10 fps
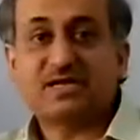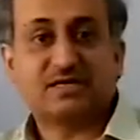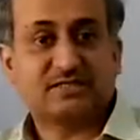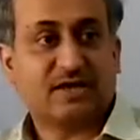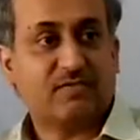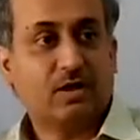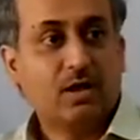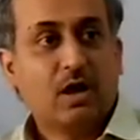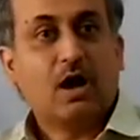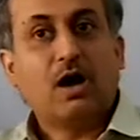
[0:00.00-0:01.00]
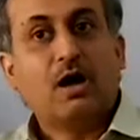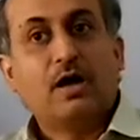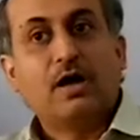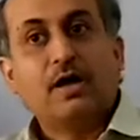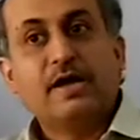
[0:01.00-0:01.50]
recursive.
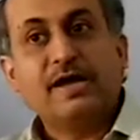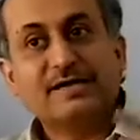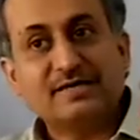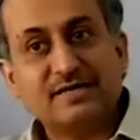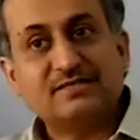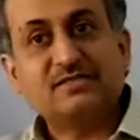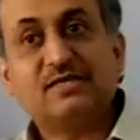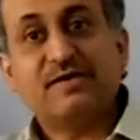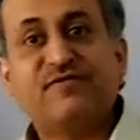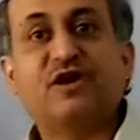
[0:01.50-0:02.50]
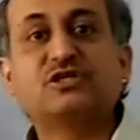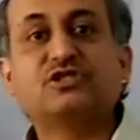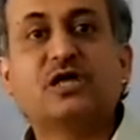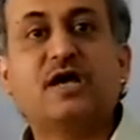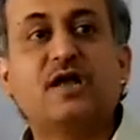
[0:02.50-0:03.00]
It is the
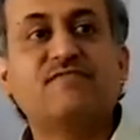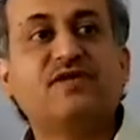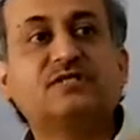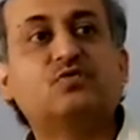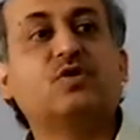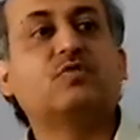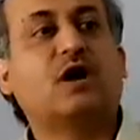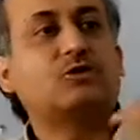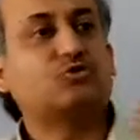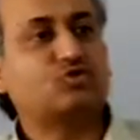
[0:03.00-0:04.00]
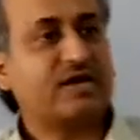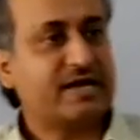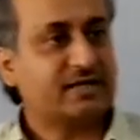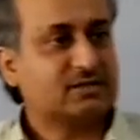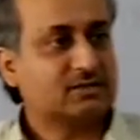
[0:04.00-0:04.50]
function which we want to
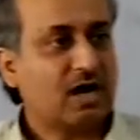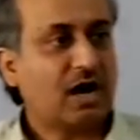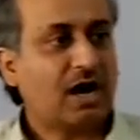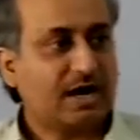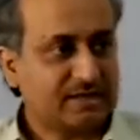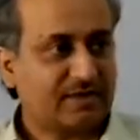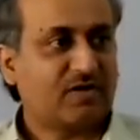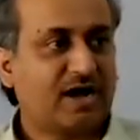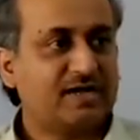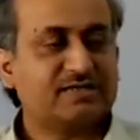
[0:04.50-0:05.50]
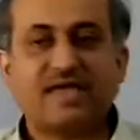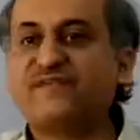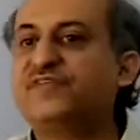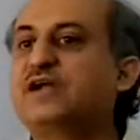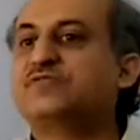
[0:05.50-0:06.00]
trace. Otherwise,
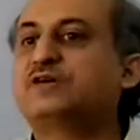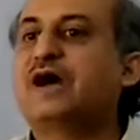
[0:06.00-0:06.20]
if it would